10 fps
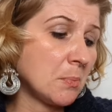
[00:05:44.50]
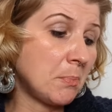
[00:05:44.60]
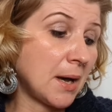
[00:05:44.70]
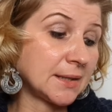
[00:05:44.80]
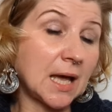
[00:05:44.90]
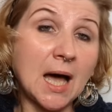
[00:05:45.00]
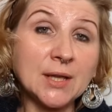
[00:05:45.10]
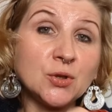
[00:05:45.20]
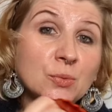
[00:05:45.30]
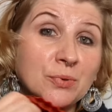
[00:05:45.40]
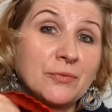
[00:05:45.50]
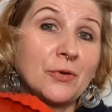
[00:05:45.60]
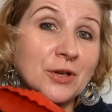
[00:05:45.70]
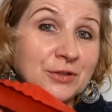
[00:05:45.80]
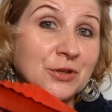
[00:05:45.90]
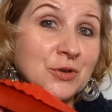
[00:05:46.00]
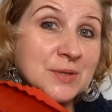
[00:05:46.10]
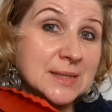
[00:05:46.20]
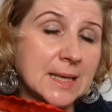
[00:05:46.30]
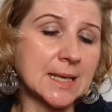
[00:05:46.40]
but I do prefer to
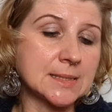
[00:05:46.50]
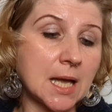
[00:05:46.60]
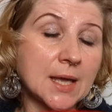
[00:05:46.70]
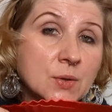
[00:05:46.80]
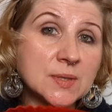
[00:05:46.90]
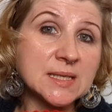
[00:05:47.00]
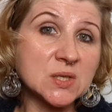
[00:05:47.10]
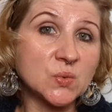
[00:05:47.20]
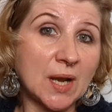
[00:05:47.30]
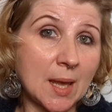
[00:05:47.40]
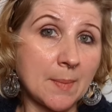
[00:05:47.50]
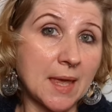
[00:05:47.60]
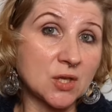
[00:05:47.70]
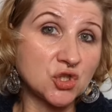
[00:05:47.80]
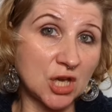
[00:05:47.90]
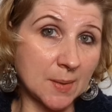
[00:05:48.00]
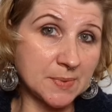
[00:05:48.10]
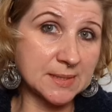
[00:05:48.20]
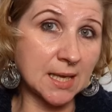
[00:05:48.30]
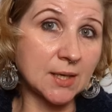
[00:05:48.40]
use these. I use this when I make
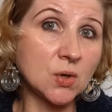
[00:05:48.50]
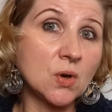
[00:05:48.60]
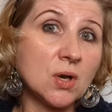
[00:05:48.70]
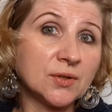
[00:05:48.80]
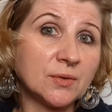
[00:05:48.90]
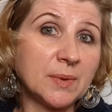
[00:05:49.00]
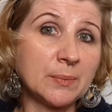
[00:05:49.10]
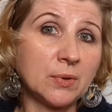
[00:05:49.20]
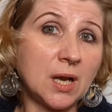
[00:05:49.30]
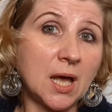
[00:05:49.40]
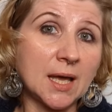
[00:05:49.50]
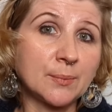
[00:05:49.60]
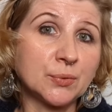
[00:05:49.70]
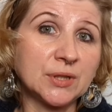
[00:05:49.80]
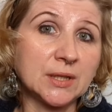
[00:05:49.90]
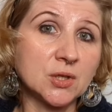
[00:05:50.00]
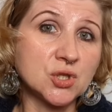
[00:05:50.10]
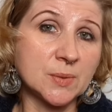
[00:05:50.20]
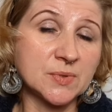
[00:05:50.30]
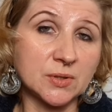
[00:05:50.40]
chips. I know a lot of people like putting the
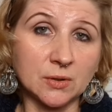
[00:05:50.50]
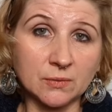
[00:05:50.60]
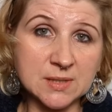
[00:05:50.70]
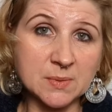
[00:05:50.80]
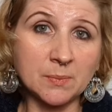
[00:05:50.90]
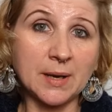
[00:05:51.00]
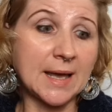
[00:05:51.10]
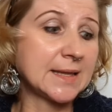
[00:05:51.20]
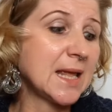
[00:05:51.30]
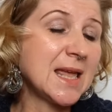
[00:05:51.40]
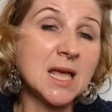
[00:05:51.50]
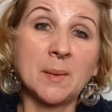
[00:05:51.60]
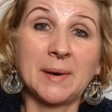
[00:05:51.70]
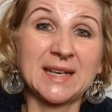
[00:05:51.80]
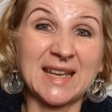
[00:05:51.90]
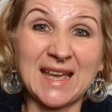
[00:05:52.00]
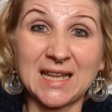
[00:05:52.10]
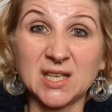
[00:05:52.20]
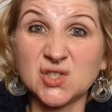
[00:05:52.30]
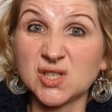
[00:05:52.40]
chips on a crisper plate, but
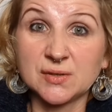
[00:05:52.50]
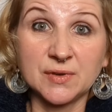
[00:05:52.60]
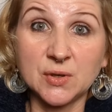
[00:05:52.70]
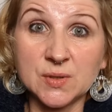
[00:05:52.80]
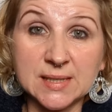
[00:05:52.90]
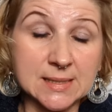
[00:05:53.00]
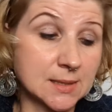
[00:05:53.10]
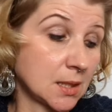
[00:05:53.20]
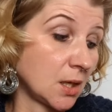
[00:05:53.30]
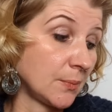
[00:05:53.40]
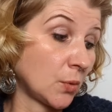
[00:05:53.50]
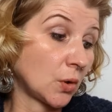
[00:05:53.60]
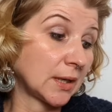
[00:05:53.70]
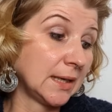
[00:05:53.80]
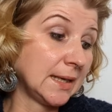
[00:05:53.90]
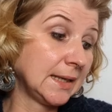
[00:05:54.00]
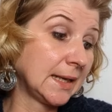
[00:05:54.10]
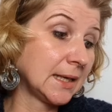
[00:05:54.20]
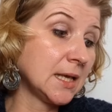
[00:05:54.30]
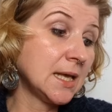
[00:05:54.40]
again, it just reduces
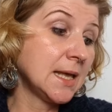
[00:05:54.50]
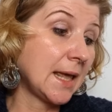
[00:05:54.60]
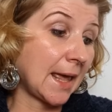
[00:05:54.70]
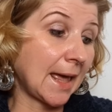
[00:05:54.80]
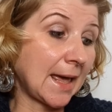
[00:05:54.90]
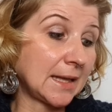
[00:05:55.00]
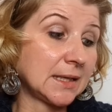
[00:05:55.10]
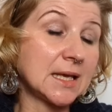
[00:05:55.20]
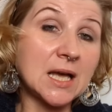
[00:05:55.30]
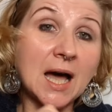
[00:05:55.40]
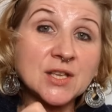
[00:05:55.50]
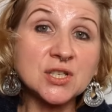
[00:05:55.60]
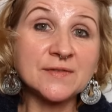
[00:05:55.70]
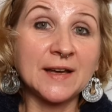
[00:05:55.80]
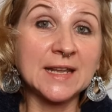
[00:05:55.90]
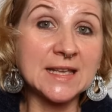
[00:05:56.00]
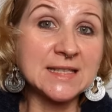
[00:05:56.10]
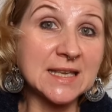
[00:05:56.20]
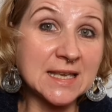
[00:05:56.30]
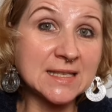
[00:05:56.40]
cleaning, and I just find
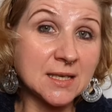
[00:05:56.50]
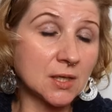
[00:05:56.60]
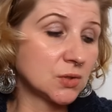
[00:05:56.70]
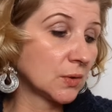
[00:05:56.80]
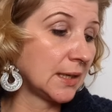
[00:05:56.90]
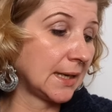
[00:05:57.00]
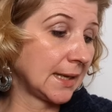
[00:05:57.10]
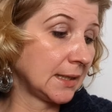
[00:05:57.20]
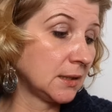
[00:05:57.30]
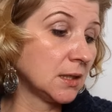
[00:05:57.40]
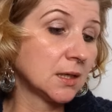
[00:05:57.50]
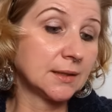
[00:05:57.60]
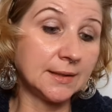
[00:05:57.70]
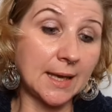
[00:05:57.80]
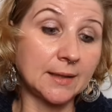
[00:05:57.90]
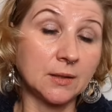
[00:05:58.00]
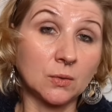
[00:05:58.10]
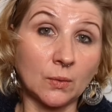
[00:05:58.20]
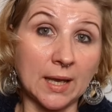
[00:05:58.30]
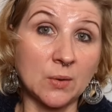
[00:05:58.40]
it's easier to clean than the
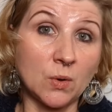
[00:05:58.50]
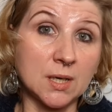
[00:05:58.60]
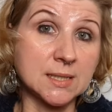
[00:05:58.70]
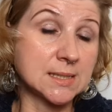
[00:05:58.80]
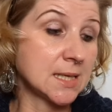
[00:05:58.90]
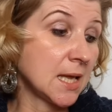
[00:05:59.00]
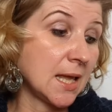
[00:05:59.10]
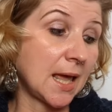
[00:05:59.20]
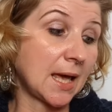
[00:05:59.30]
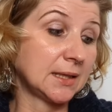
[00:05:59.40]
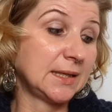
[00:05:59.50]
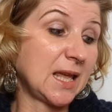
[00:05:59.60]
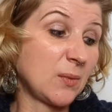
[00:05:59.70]
grey ones, and they